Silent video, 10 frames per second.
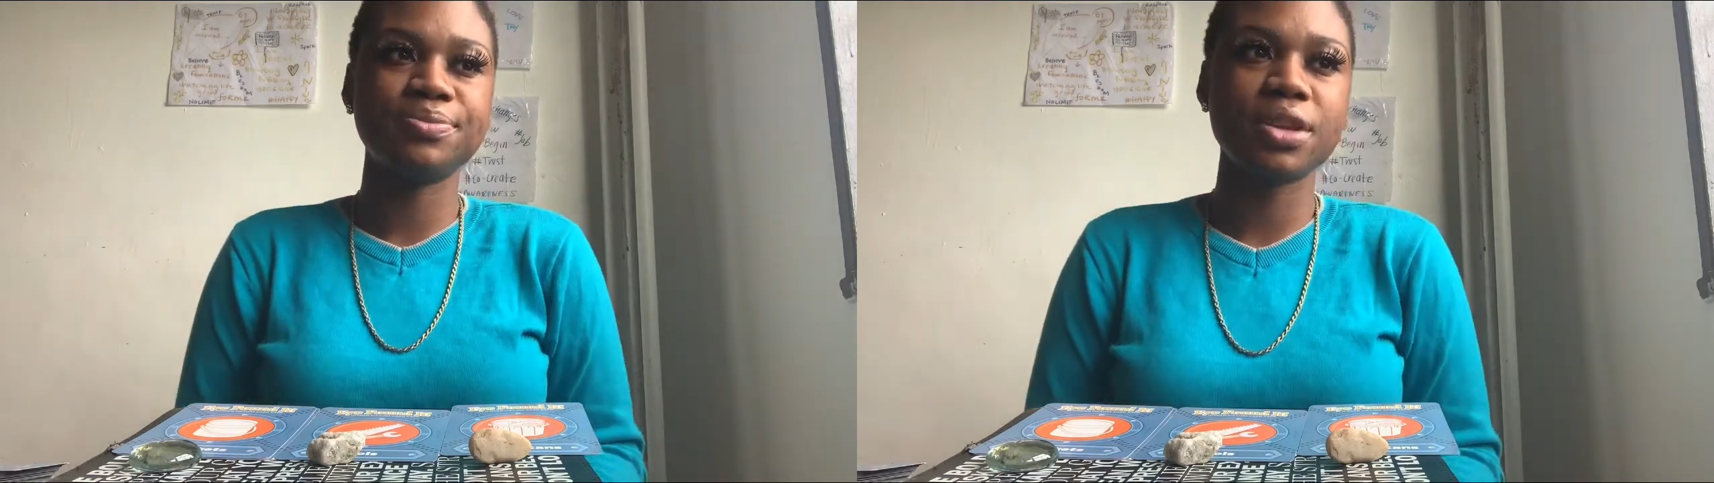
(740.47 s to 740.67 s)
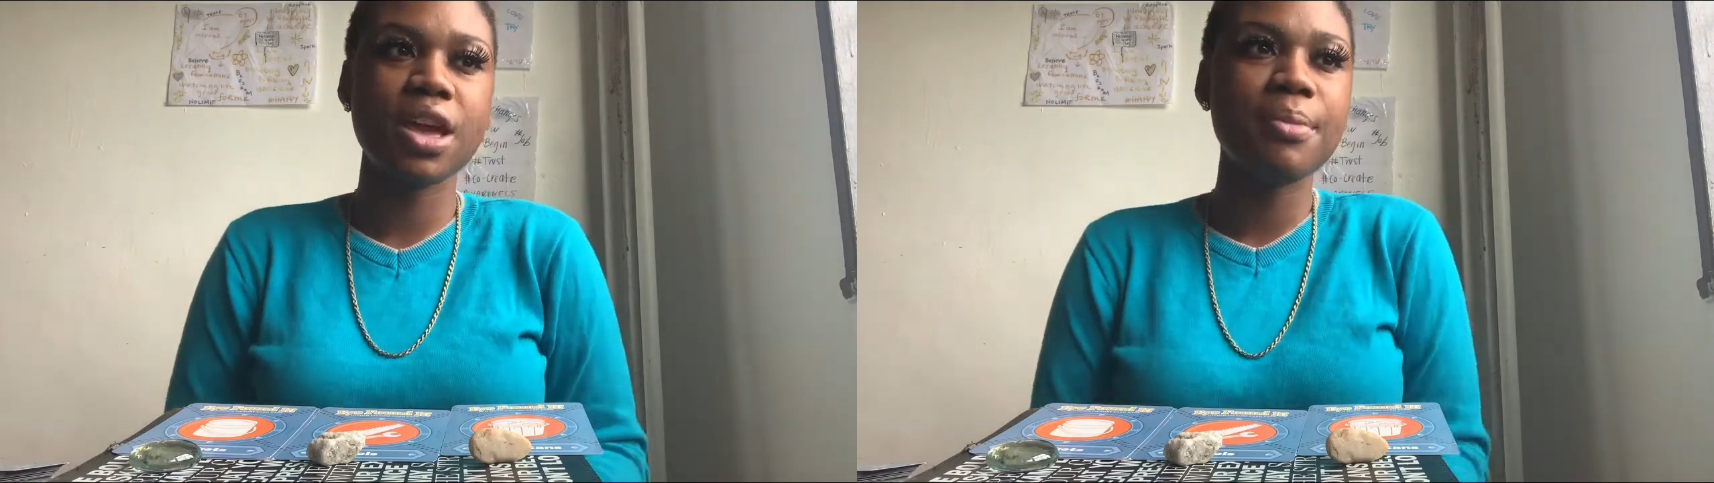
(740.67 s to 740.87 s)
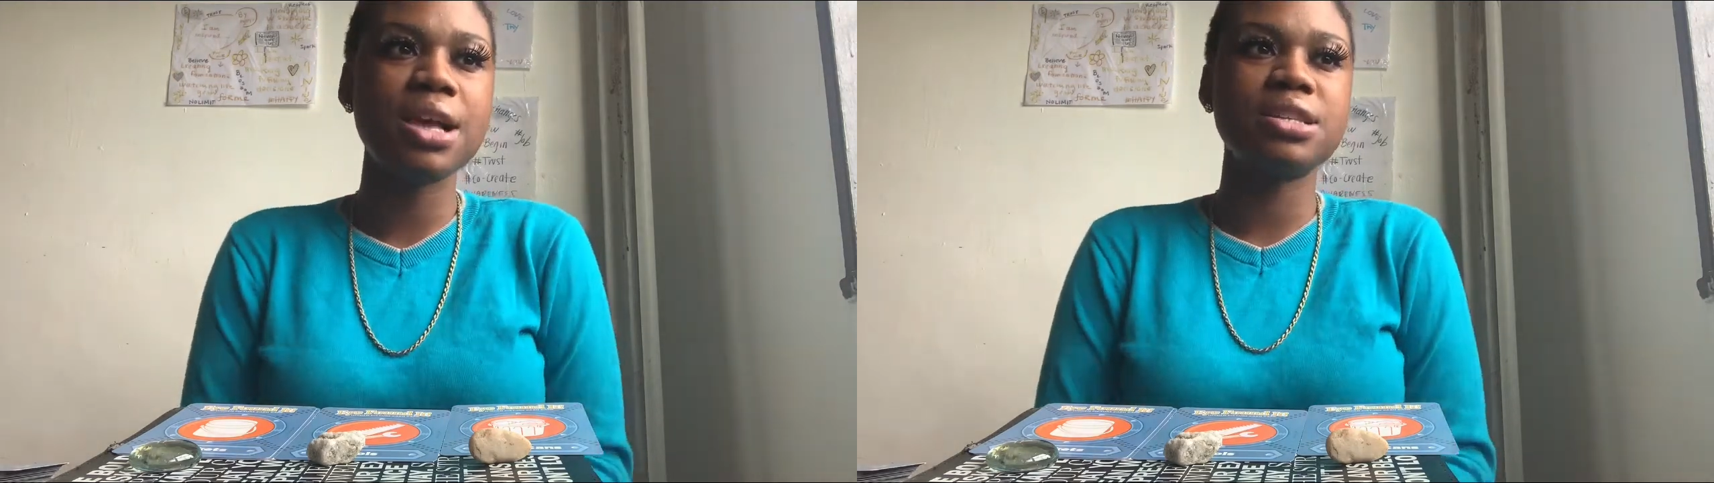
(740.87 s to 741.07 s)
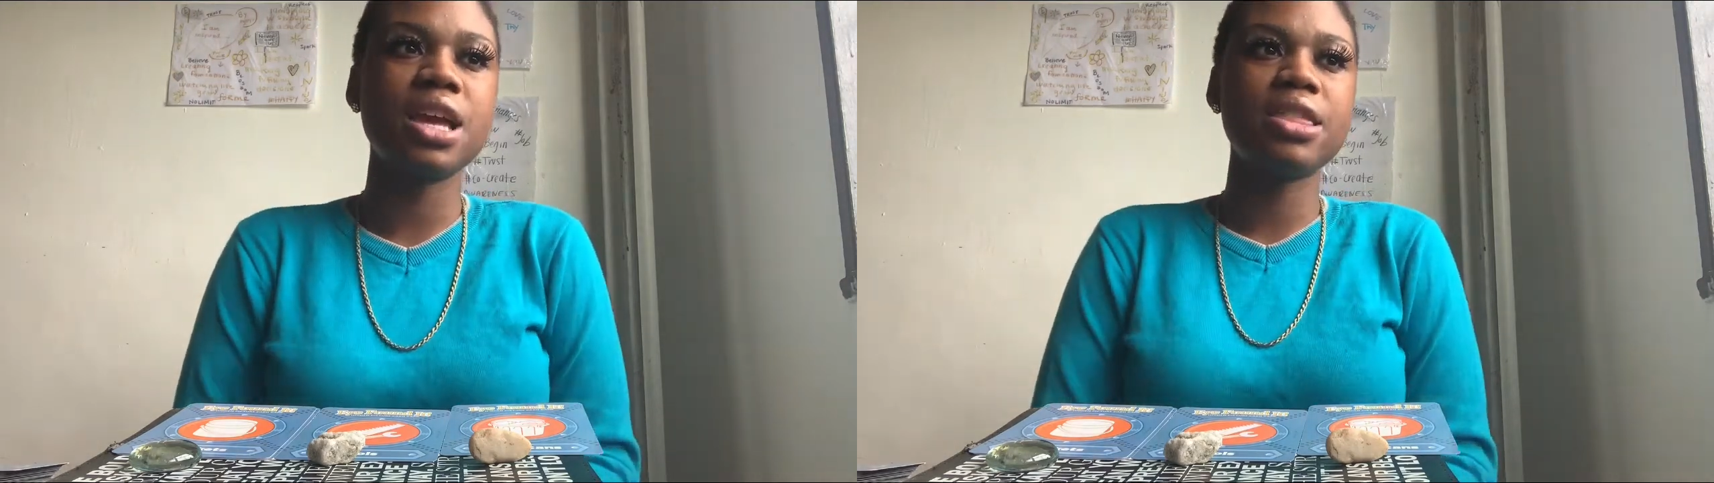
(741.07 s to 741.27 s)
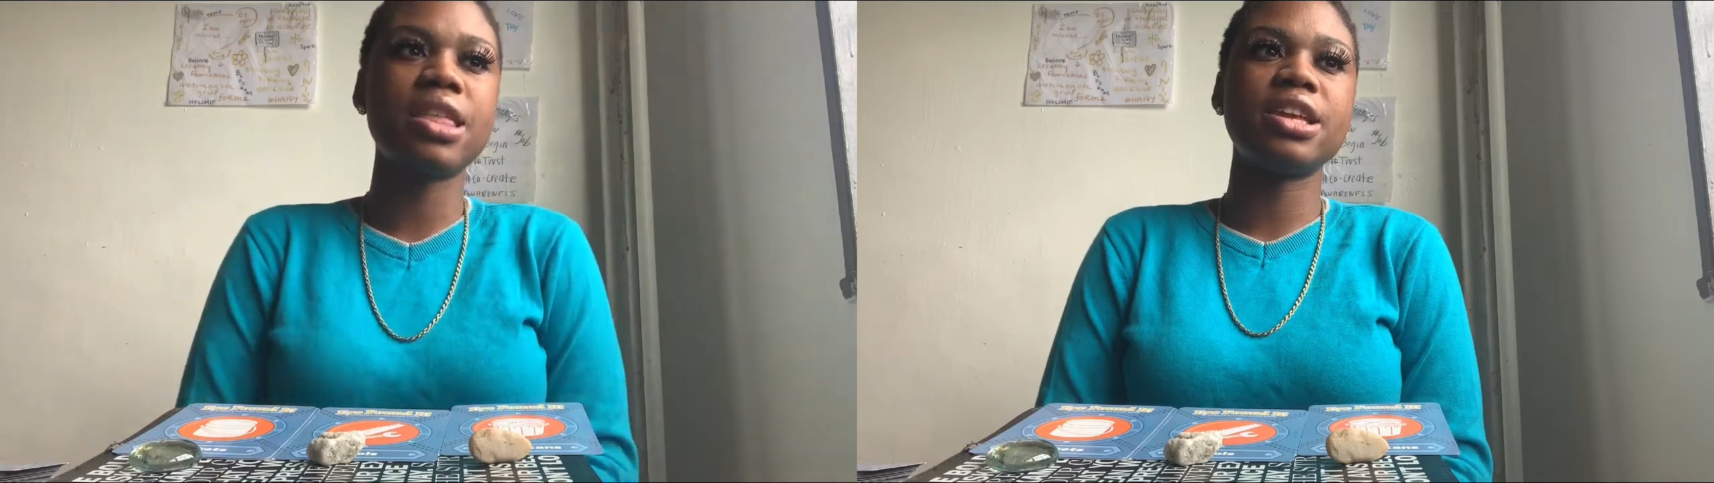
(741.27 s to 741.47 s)
Am I
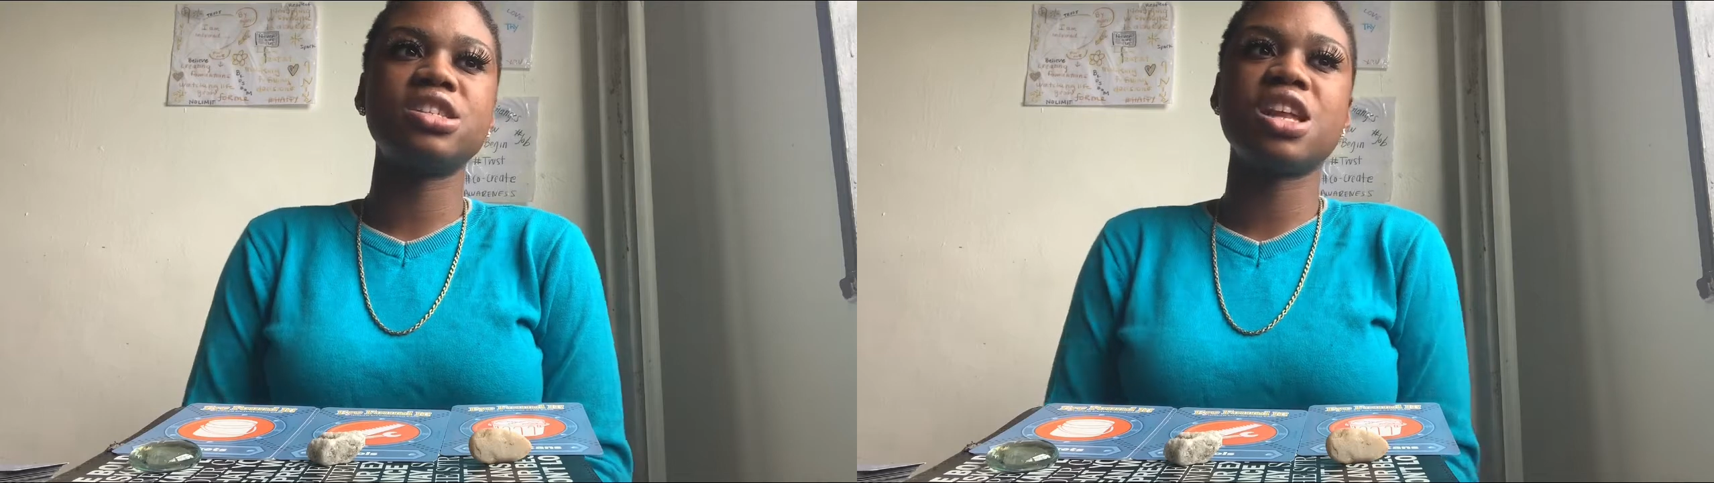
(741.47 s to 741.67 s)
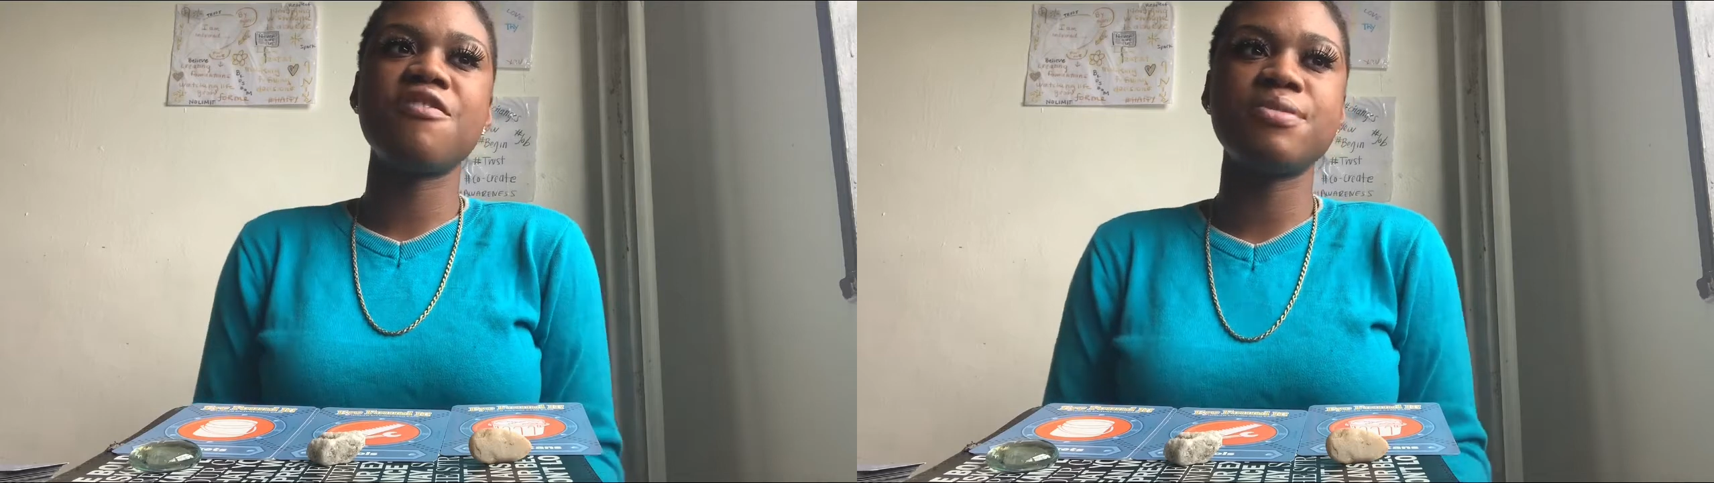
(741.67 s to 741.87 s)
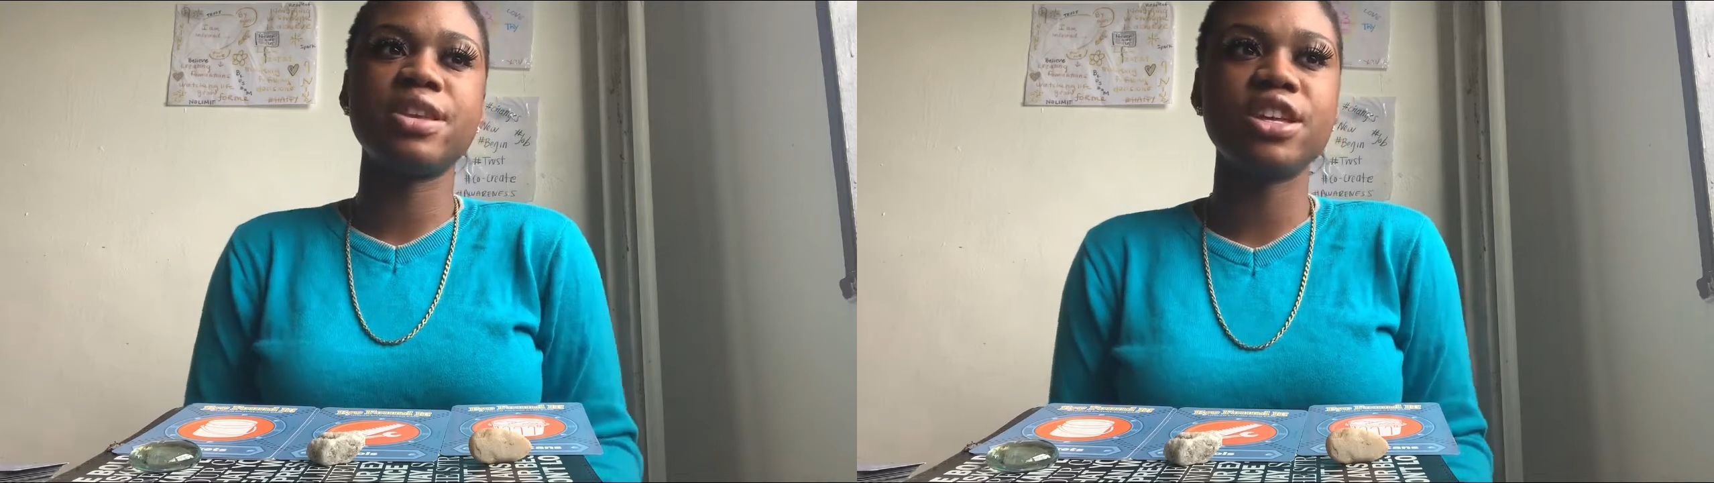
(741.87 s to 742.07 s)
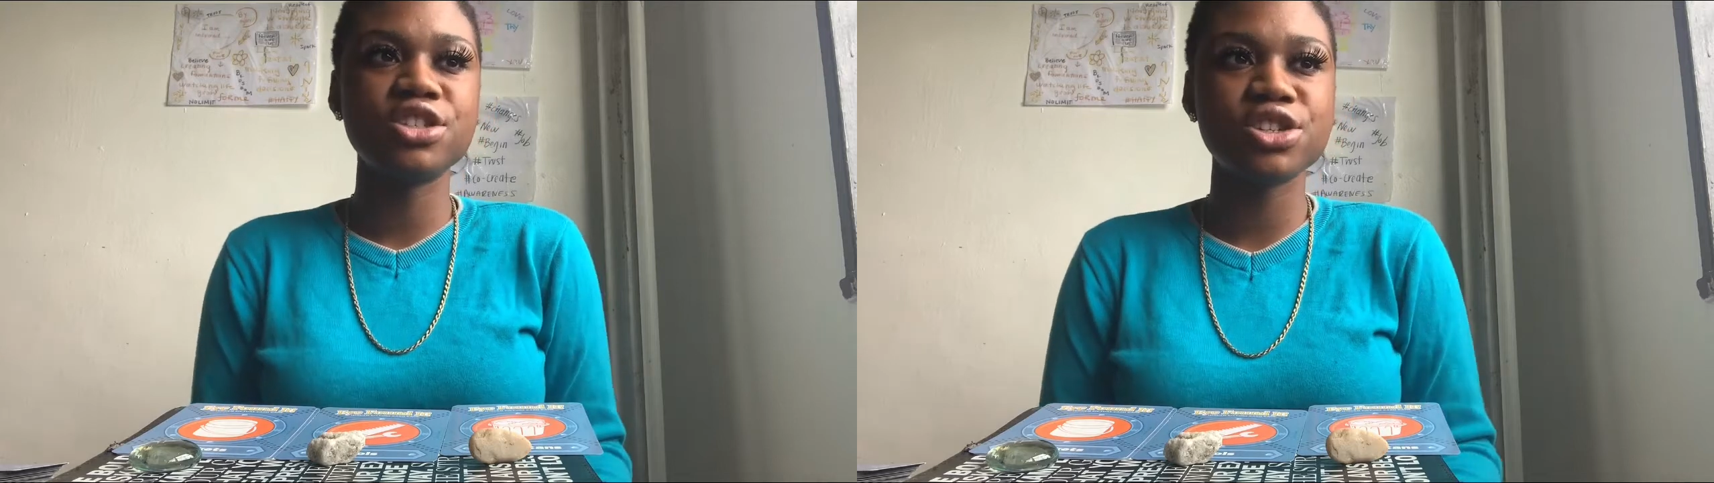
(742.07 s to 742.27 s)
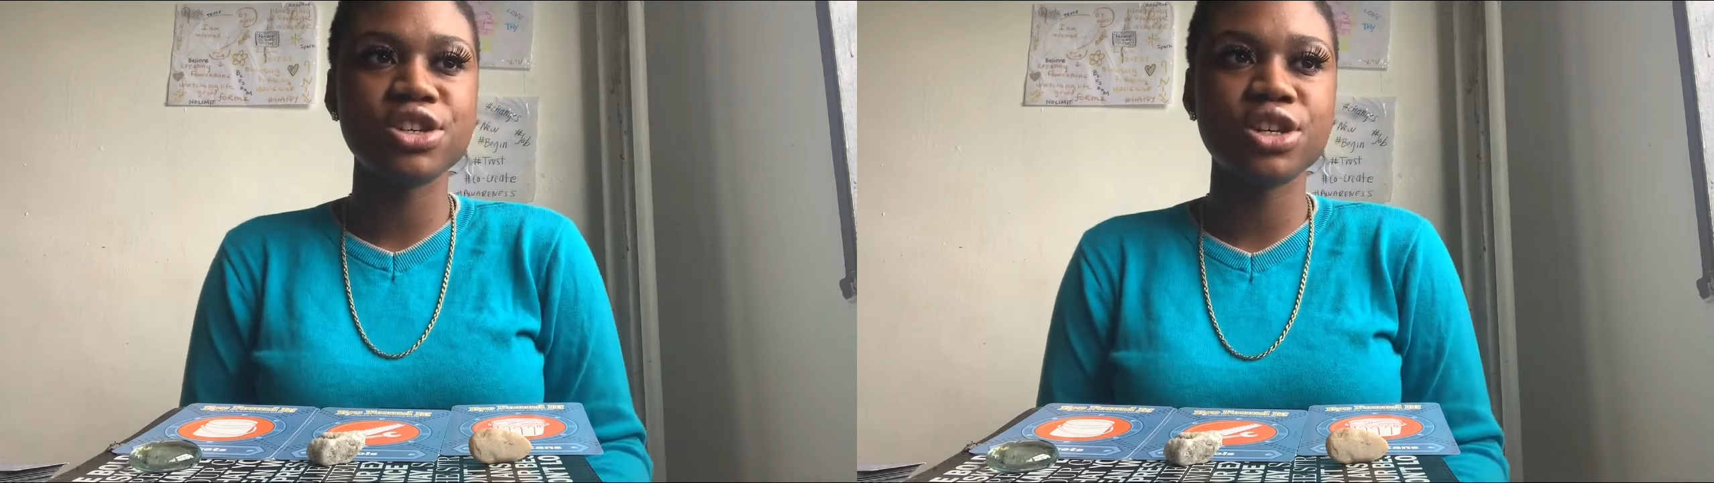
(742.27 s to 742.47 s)
saying that they should have been
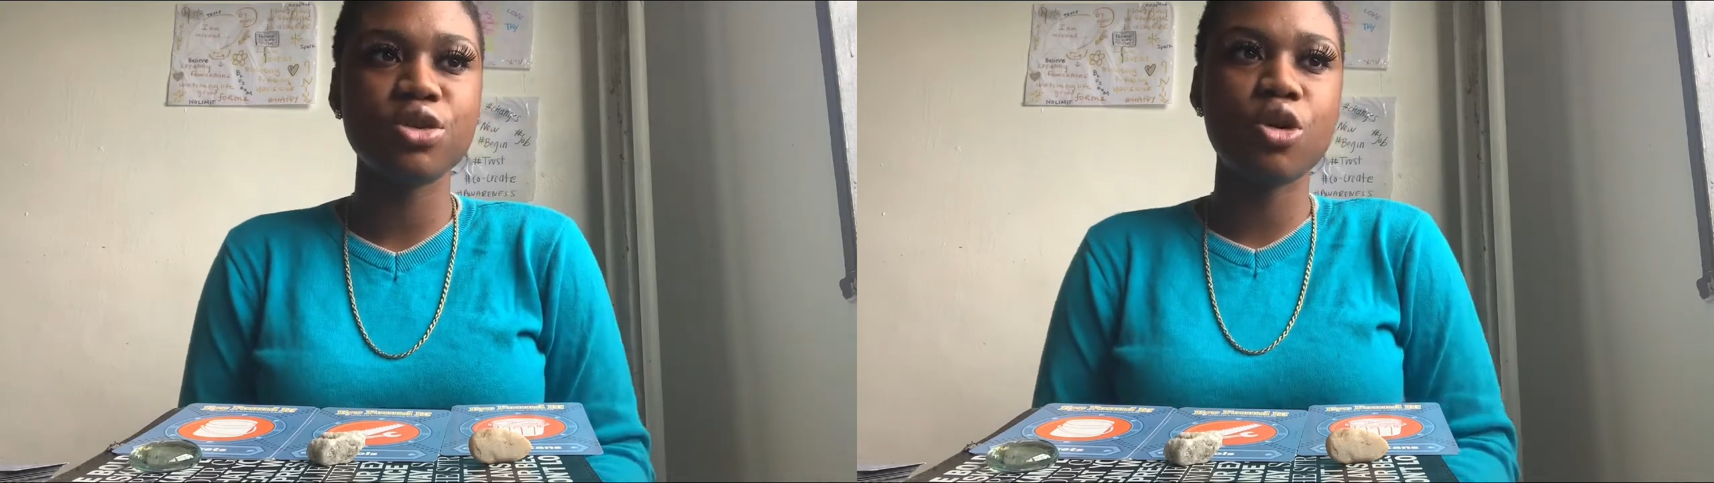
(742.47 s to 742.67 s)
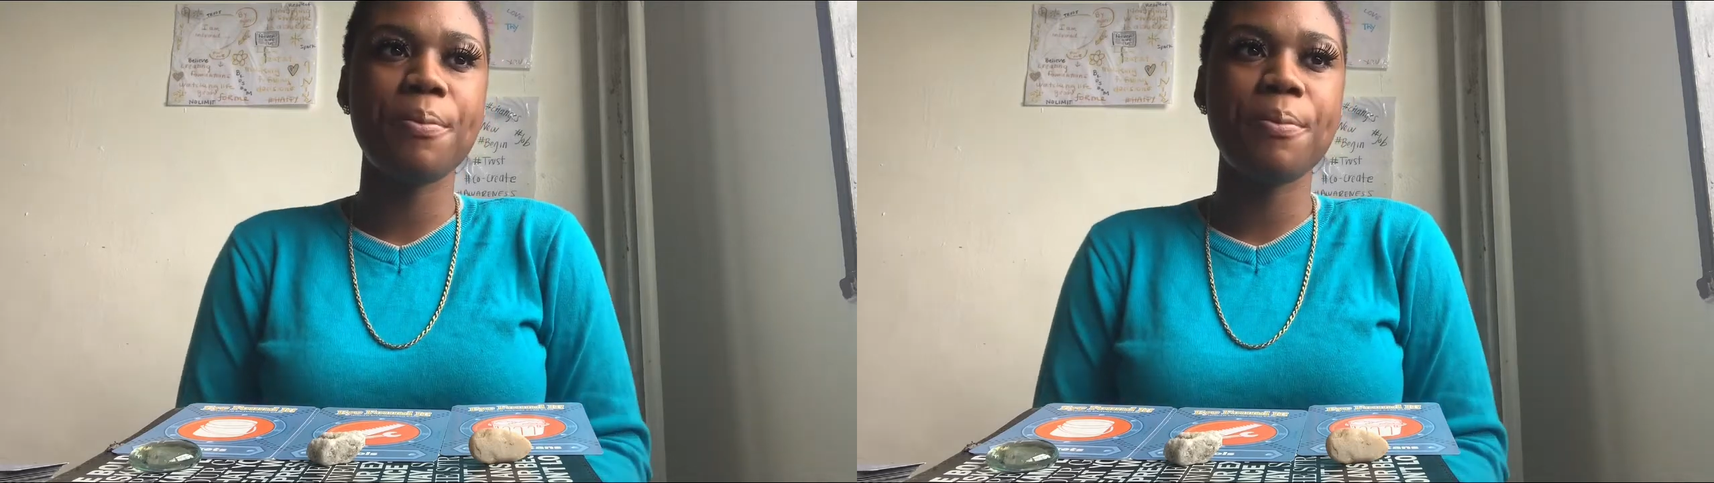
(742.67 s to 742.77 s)
injured or